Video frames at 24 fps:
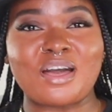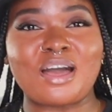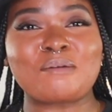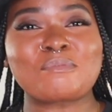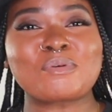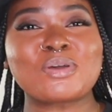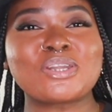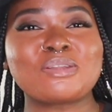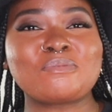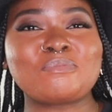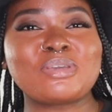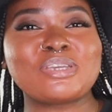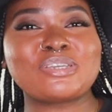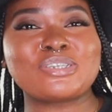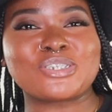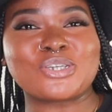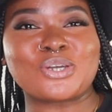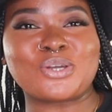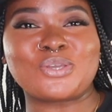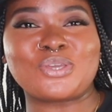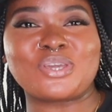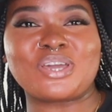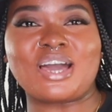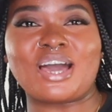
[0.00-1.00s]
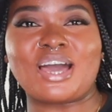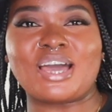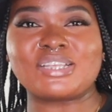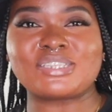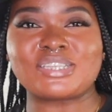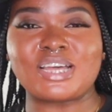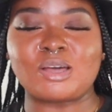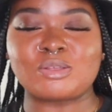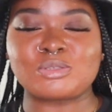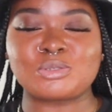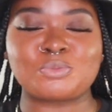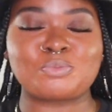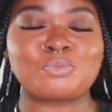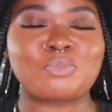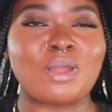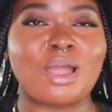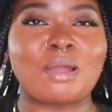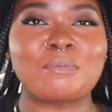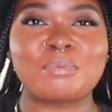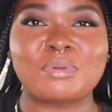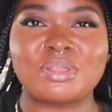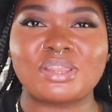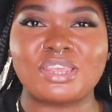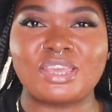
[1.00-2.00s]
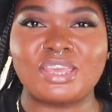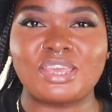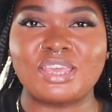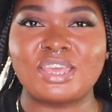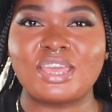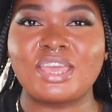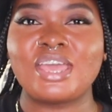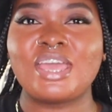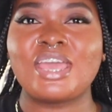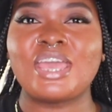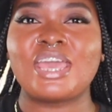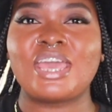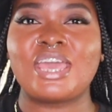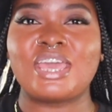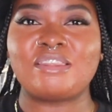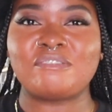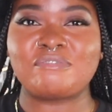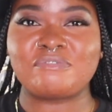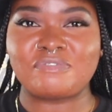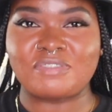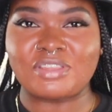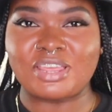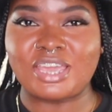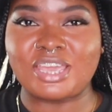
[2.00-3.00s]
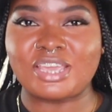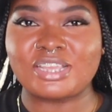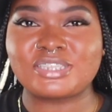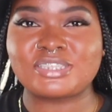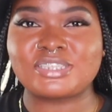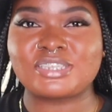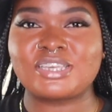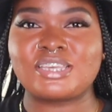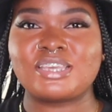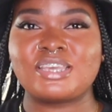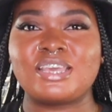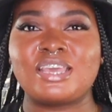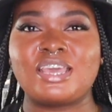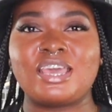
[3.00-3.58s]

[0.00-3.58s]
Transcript: I'm gonna be showing you guys how to properly inflate